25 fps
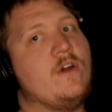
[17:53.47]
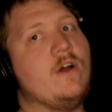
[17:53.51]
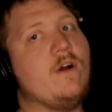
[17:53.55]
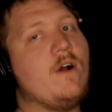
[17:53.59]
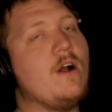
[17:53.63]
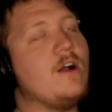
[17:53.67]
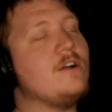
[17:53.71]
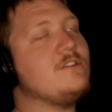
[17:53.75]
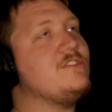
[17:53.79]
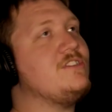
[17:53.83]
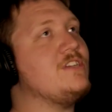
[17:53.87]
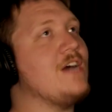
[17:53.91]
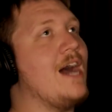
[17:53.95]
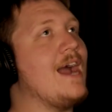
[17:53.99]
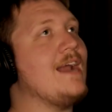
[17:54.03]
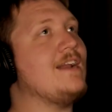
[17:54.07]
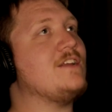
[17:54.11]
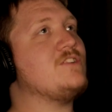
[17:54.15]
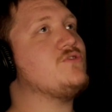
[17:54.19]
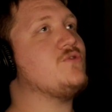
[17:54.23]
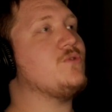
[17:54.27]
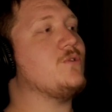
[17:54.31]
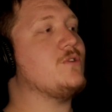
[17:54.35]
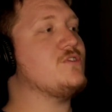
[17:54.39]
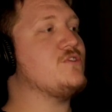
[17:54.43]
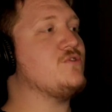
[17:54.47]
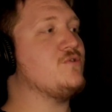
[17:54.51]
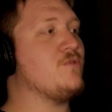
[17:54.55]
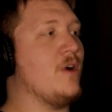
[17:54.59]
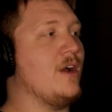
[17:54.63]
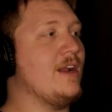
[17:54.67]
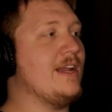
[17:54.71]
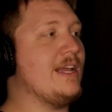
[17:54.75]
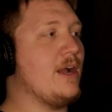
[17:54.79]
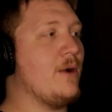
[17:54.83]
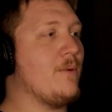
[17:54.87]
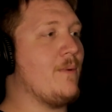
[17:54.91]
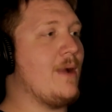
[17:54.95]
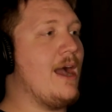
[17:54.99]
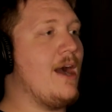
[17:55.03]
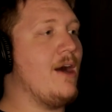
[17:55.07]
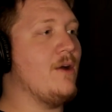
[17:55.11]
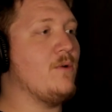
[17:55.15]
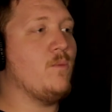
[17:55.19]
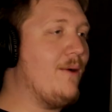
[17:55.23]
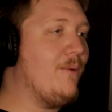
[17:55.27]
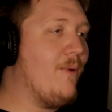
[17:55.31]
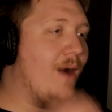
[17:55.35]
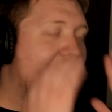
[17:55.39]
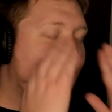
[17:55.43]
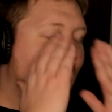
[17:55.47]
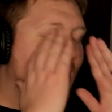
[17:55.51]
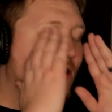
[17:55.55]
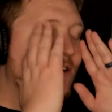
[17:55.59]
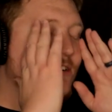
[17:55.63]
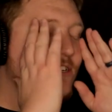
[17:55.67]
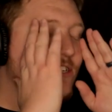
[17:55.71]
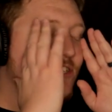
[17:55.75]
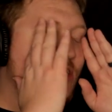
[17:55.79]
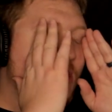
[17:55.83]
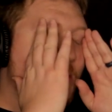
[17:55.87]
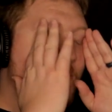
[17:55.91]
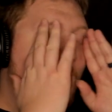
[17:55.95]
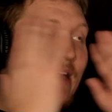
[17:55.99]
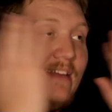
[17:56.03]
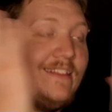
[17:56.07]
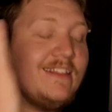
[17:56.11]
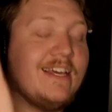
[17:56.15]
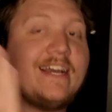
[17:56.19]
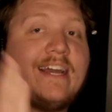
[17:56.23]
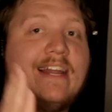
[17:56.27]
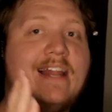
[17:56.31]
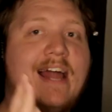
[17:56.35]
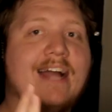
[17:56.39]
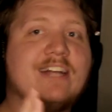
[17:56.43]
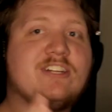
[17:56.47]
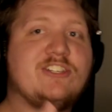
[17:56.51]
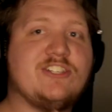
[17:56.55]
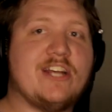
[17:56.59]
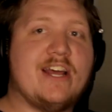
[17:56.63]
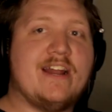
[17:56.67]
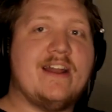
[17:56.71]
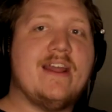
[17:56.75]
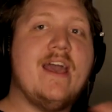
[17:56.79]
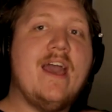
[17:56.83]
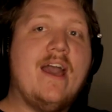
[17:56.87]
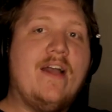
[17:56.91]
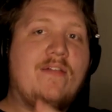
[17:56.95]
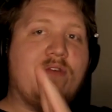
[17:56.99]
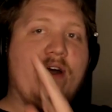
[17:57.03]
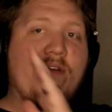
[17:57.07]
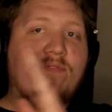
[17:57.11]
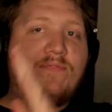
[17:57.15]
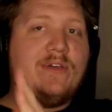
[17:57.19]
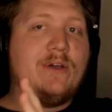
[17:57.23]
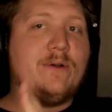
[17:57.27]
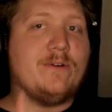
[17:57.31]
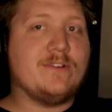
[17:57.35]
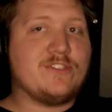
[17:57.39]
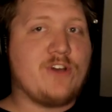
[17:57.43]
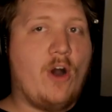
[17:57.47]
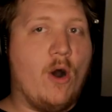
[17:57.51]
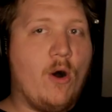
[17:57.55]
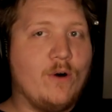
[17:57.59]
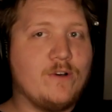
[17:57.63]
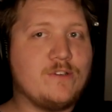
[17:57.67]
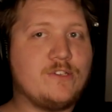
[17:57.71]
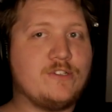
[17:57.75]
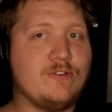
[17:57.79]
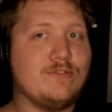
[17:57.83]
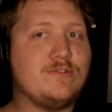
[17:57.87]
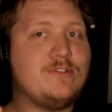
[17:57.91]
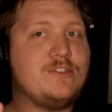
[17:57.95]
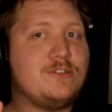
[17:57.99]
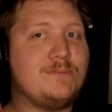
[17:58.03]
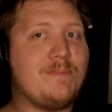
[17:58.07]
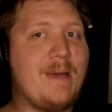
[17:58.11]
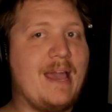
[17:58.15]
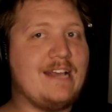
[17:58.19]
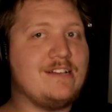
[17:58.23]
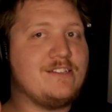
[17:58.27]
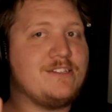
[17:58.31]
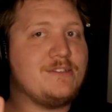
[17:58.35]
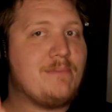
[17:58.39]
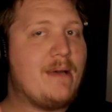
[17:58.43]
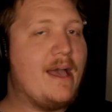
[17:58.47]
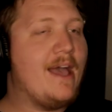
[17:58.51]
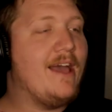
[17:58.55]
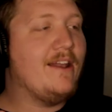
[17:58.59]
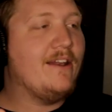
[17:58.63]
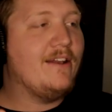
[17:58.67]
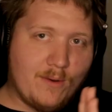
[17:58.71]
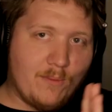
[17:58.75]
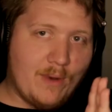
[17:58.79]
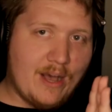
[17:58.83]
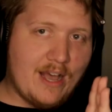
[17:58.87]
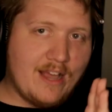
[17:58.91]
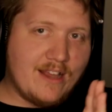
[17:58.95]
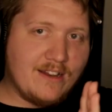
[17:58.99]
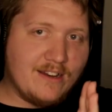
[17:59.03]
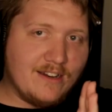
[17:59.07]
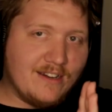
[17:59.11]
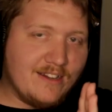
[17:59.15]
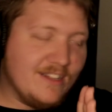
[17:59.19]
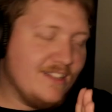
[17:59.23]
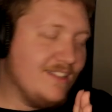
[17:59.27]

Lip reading: There are dinosaurs running around. Why couldn't she make the connection that there's also spacemen? What?